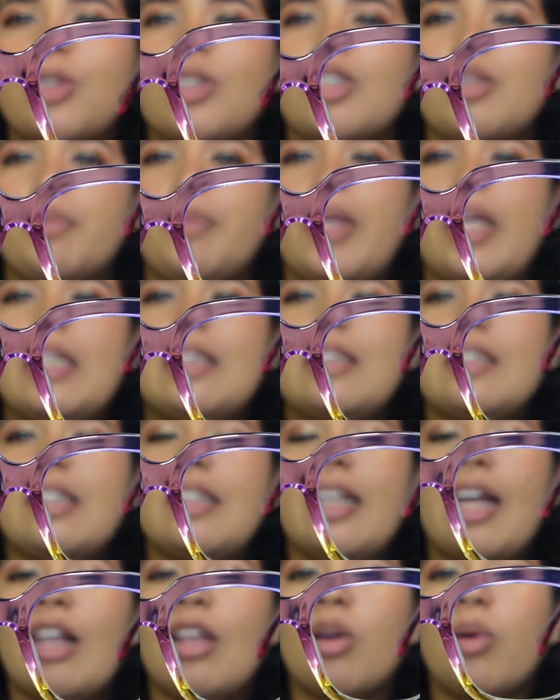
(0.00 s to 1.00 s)
to the pink to
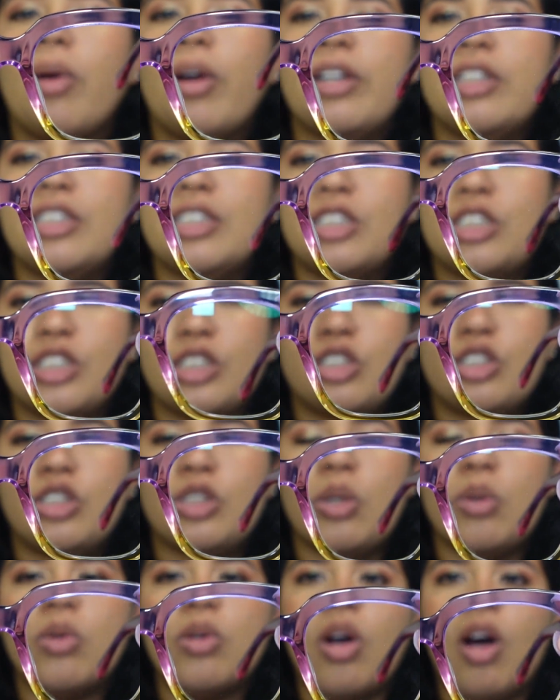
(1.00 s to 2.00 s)
the yellow are just
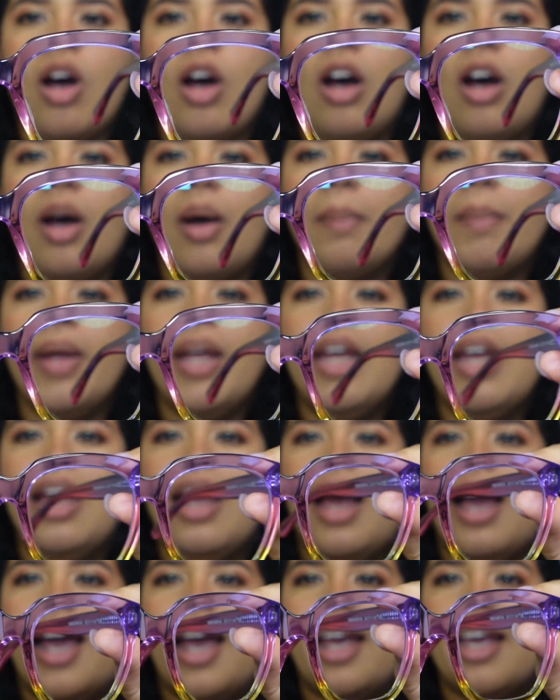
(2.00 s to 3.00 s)
so calm.
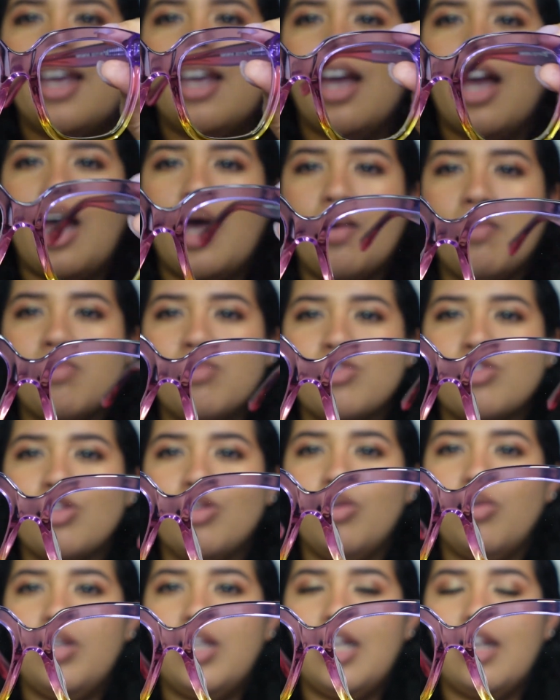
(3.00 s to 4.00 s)
I
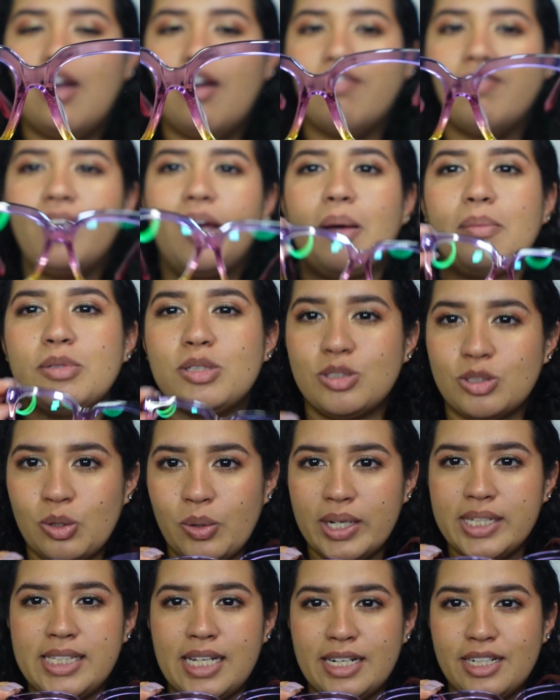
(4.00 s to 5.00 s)
absolutely love it. I'm so
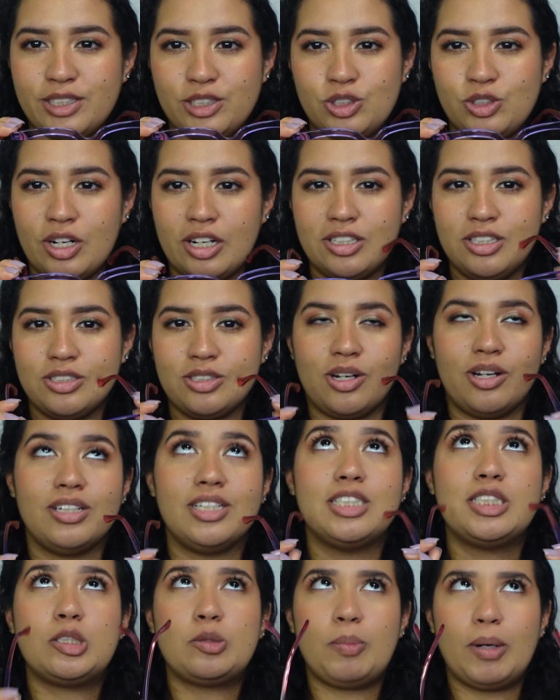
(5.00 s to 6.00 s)
excited to try these on,
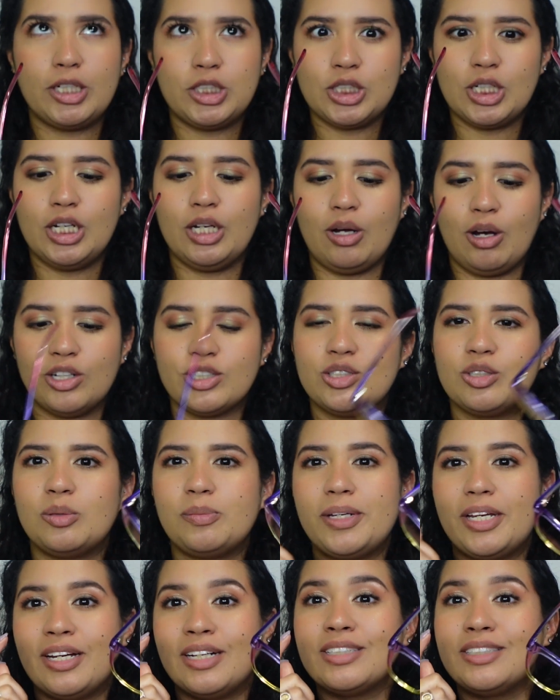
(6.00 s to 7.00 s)
especially also
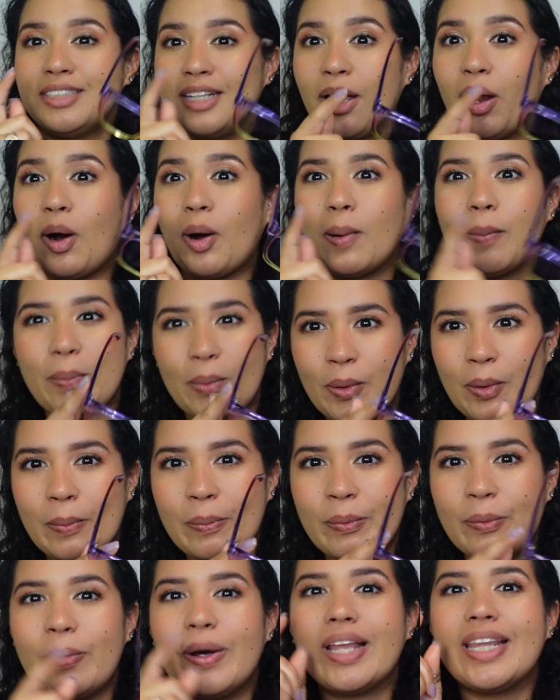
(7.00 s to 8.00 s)
because they are
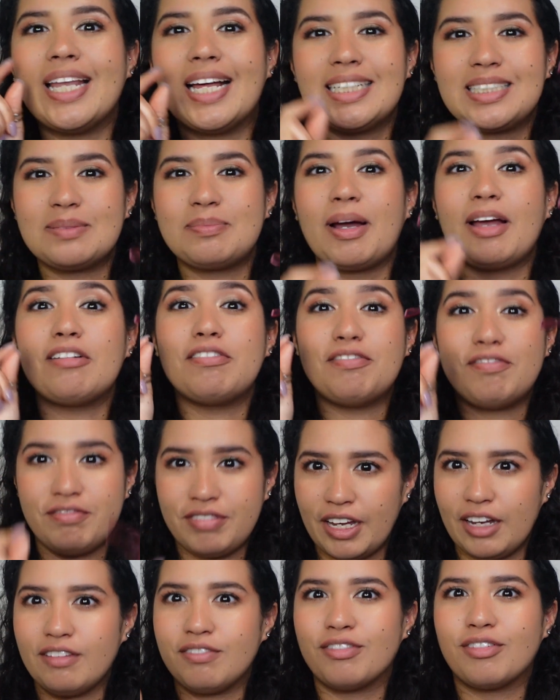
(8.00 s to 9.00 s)
purple and that's my
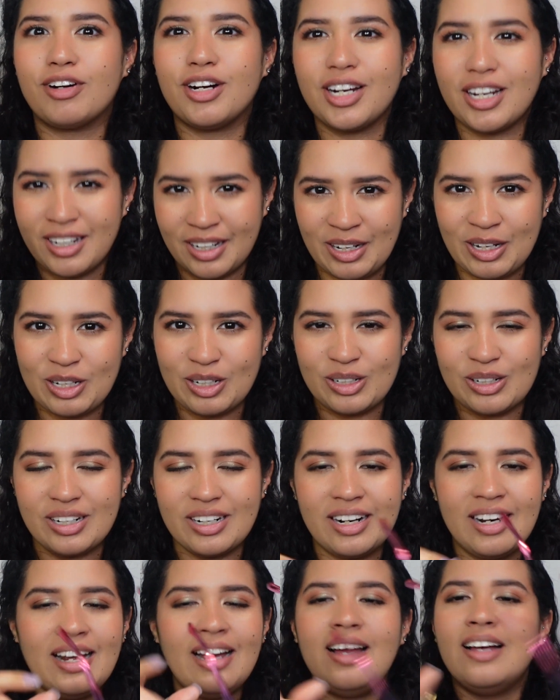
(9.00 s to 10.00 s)
favorite
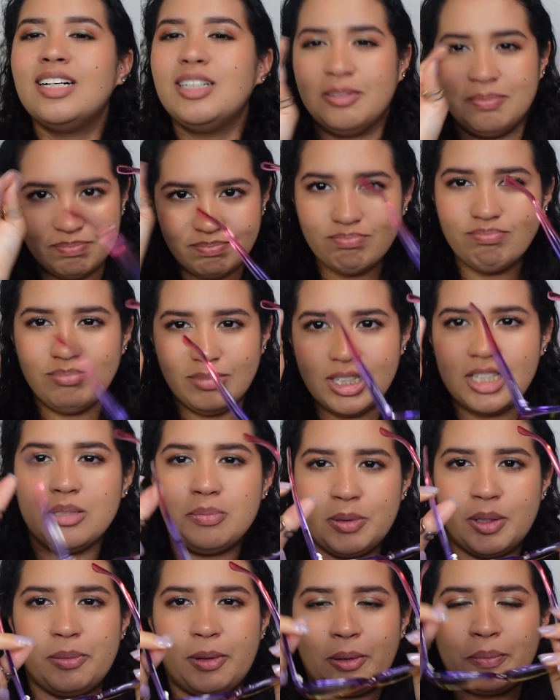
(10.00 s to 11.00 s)
color. Let's
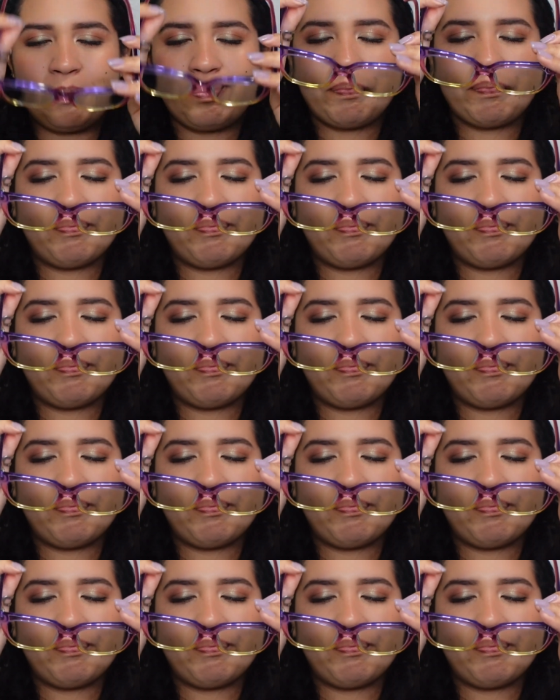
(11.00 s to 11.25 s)
put them on.